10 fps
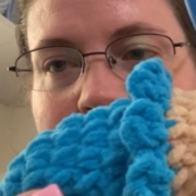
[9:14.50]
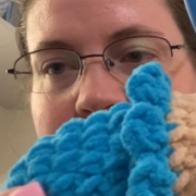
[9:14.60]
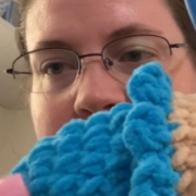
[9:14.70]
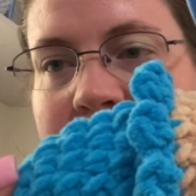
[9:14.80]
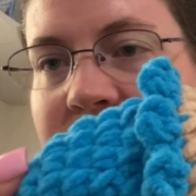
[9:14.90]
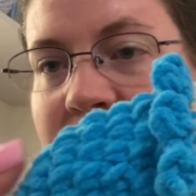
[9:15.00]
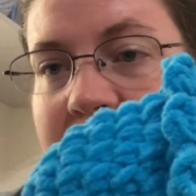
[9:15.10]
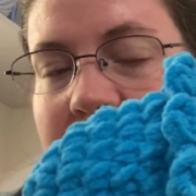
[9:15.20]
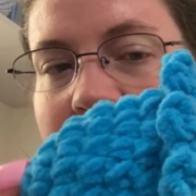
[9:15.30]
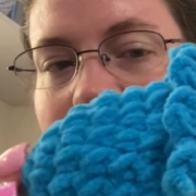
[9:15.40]
stitches
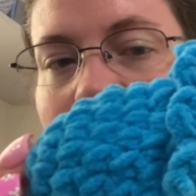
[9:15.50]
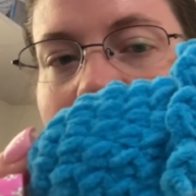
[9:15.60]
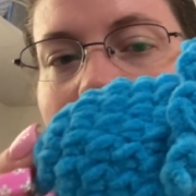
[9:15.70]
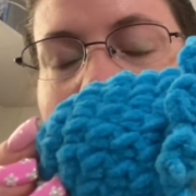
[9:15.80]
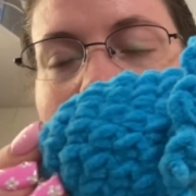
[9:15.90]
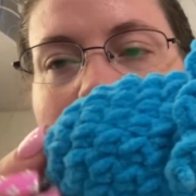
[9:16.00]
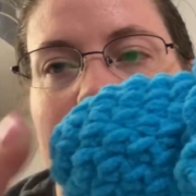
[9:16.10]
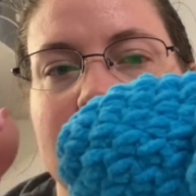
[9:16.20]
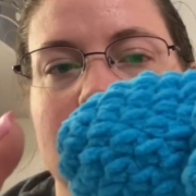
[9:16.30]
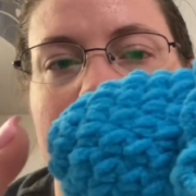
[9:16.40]
in there.
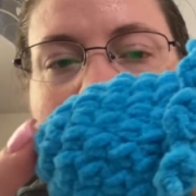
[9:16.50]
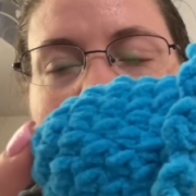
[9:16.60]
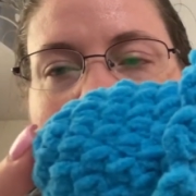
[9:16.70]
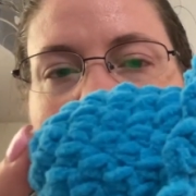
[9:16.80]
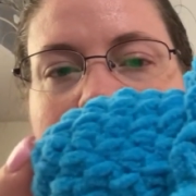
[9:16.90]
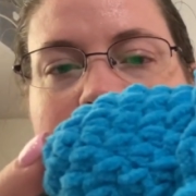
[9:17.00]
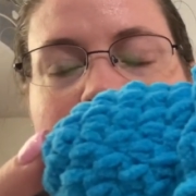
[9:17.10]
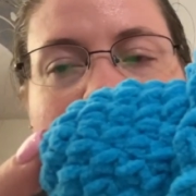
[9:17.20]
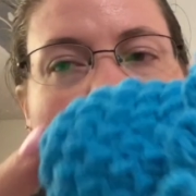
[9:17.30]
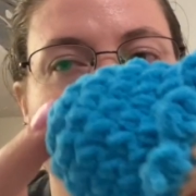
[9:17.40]
And certainly it is
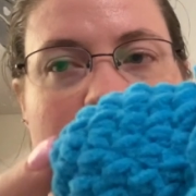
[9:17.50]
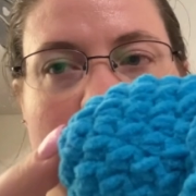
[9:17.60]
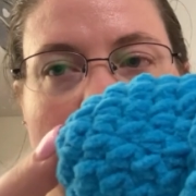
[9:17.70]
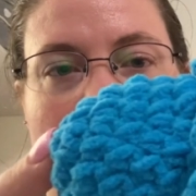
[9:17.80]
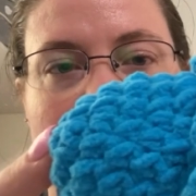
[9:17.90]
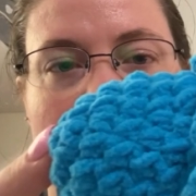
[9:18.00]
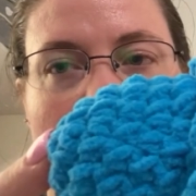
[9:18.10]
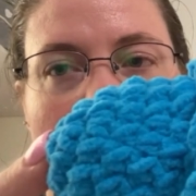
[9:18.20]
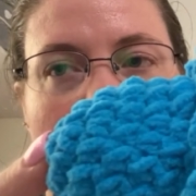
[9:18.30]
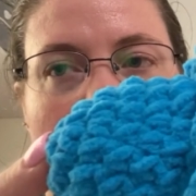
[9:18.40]
most
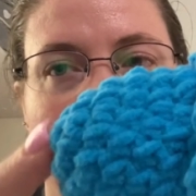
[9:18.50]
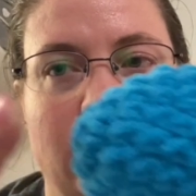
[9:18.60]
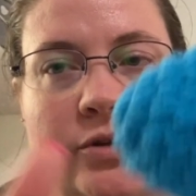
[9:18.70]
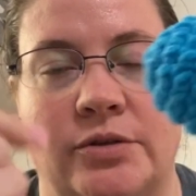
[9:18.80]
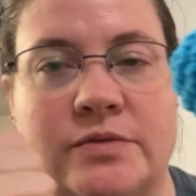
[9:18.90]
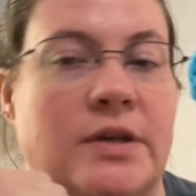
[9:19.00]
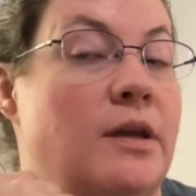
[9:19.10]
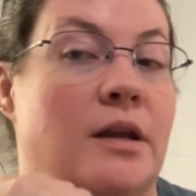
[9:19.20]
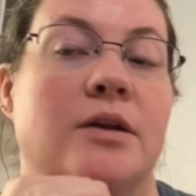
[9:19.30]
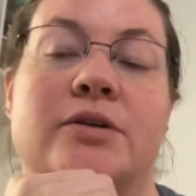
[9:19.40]
noticeable when you're using
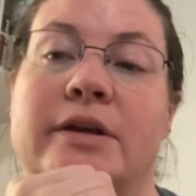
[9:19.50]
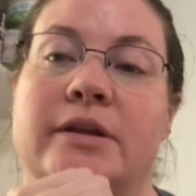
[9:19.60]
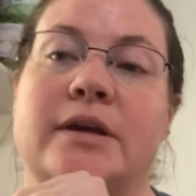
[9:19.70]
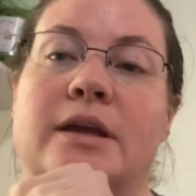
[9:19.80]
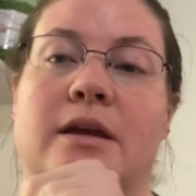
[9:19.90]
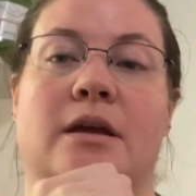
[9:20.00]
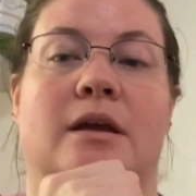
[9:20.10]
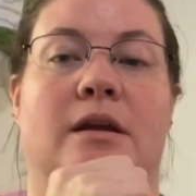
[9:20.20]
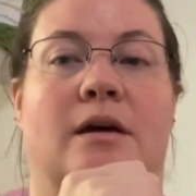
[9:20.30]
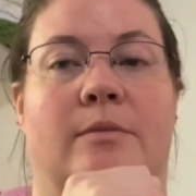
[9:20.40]
an acrylic
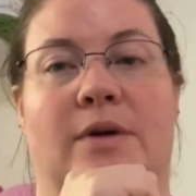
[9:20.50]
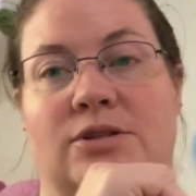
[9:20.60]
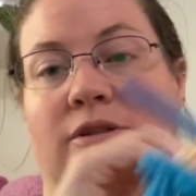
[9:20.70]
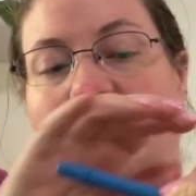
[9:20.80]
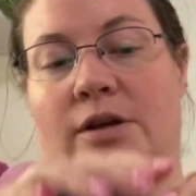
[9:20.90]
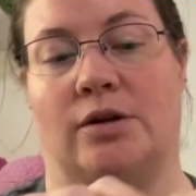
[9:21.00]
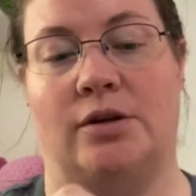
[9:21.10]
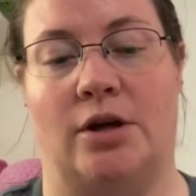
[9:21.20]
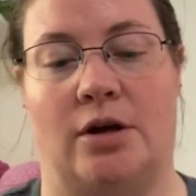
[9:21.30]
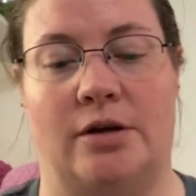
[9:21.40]
and a much thinner
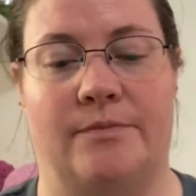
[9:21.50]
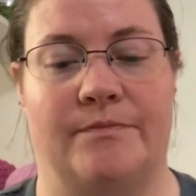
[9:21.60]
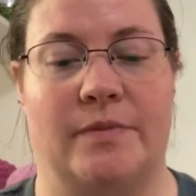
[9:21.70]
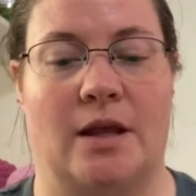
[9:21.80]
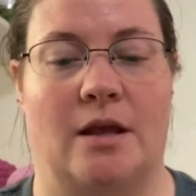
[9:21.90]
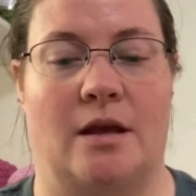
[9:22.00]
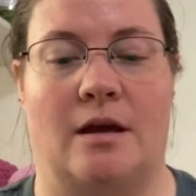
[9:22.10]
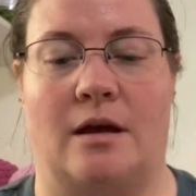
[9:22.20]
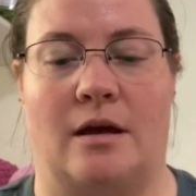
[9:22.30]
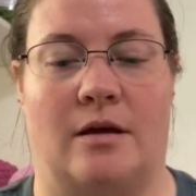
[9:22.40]
yarn.
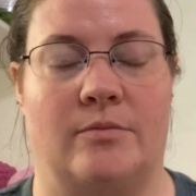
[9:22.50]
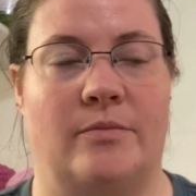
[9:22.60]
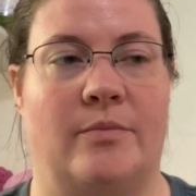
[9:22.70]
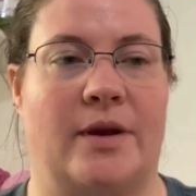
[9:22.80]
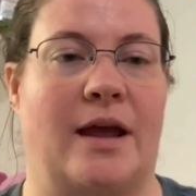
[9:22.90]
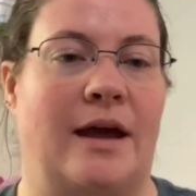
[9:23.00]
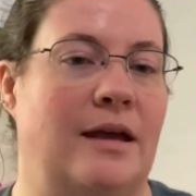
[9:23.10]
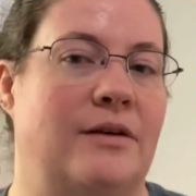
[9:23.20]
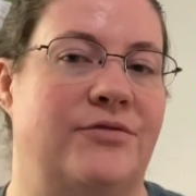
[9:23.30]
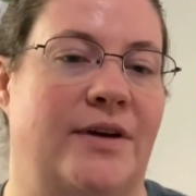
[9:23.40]
But I
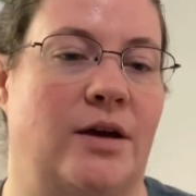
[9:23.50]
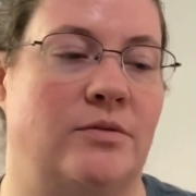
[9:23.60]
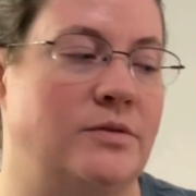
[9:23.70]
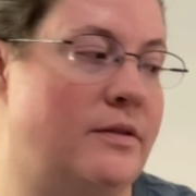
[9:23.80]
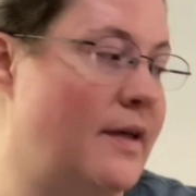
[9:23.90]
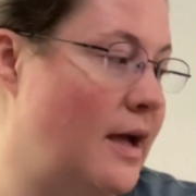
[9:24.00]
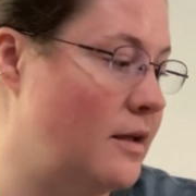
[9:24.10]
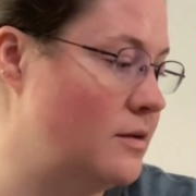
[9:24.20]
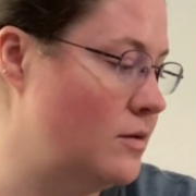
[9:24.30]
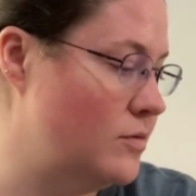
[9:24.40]
have found
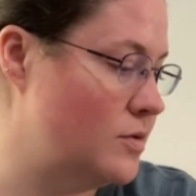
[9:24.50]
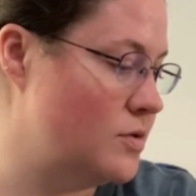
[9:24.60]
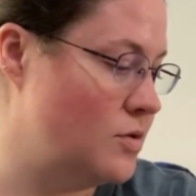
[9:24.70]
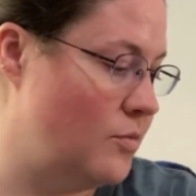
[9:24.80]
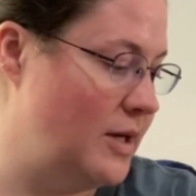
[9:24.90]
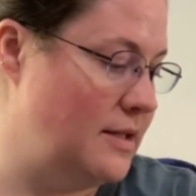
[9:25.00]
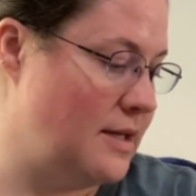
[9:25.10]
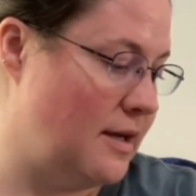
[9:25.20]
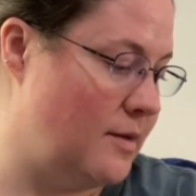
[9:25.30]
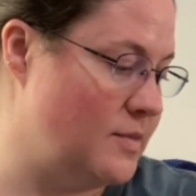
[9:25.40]
that so many
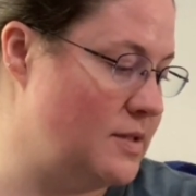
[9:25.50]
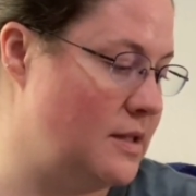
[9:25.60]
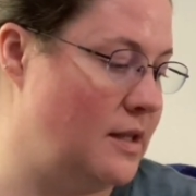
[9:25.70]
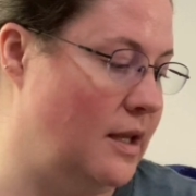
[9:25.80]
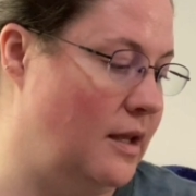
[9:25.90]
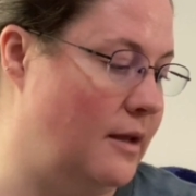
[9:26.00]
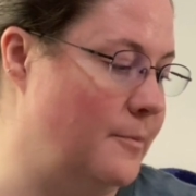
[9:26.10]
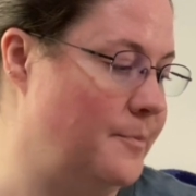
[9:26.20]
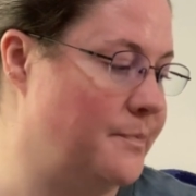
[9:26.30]
times the